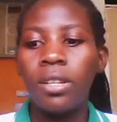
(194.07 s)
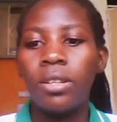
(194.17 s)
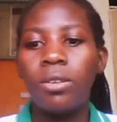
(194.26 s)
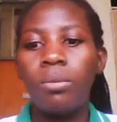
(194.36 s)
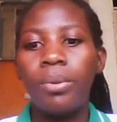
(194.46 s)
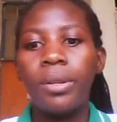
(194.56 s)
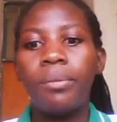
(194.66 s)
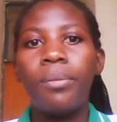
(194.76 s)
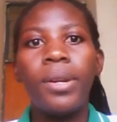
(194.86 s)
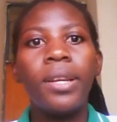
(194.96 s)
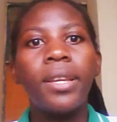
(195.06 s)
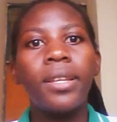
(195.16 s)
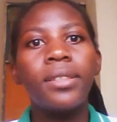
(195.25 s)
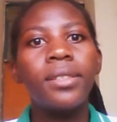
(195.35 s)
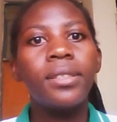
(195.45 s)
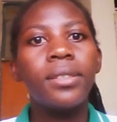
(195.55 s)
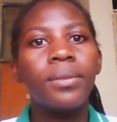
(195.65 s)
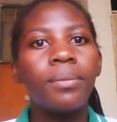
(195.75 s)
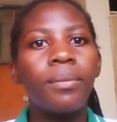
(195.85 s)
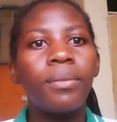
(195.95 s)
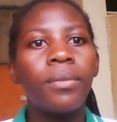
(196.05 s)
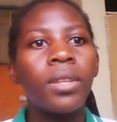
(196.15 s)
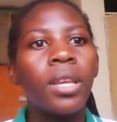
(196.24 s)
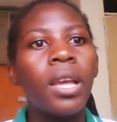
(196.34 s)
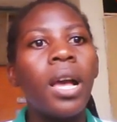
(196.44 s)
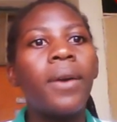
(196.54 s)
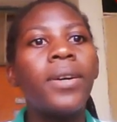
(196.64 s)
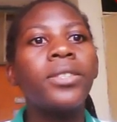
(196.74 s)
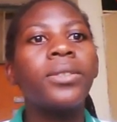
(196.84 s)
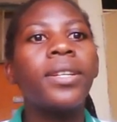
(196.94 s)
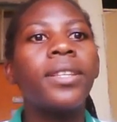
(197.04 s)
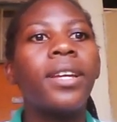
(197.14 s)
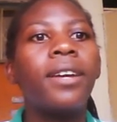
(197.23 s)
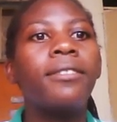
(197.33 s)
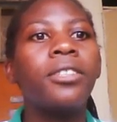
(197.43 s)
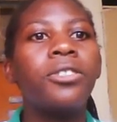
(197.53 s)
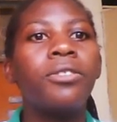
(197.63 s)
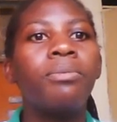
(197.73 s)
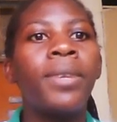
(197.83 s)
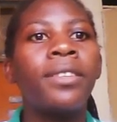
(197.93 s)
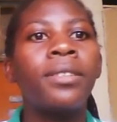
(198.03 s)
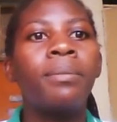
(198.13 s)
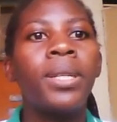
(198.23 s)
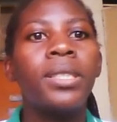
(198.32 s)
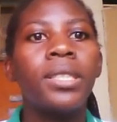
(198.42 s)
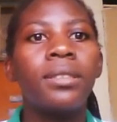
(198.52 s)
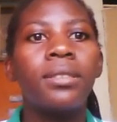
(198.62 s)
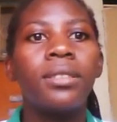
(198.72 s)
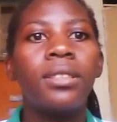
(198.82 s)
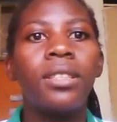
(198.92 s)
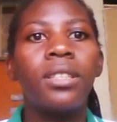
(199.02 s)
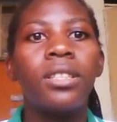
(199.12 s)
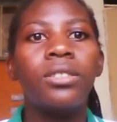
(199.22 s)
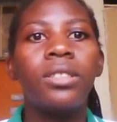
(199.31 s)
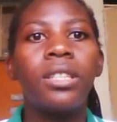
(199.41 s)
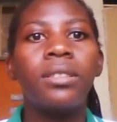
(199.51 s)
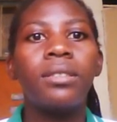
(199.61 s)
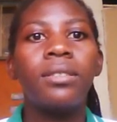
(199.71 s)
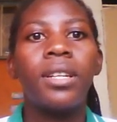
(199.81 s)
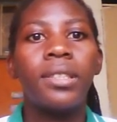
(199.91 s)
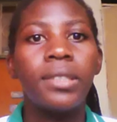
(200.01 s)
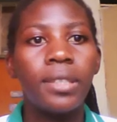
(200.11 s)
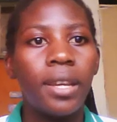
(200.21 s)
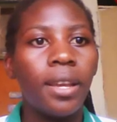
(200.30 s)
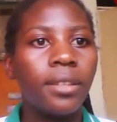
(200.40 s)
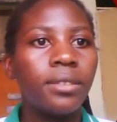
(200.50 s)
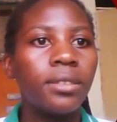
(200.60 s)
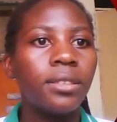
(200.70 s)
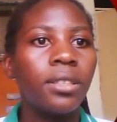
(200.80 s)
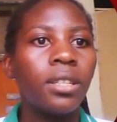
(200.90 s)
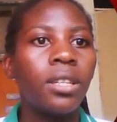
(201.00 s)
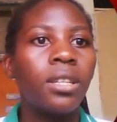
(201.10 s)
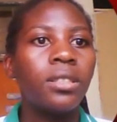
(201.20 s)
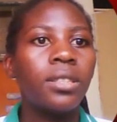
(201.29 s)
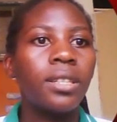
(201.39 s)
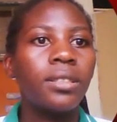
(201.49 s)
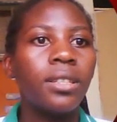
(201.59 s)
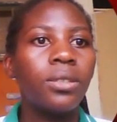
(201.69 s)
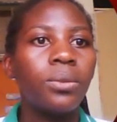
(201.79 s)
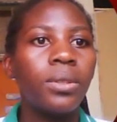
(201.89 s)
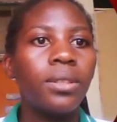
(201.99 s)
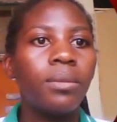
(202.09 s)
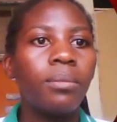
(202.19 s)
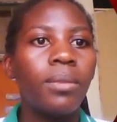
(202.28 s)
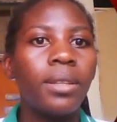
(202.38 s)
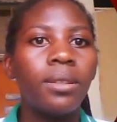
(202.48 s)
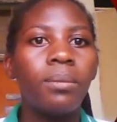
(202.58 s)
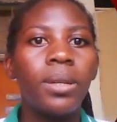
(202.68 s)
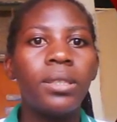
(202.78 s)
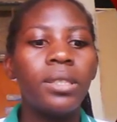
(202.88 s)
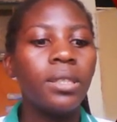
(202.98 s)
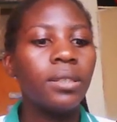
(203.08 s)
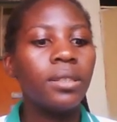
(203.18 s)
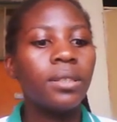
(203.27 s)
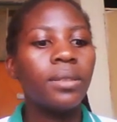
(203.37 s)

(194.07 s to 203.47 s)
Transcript: Open brackets. I want to get the average of mathematics, English, SS, and science. So I start with mathematics.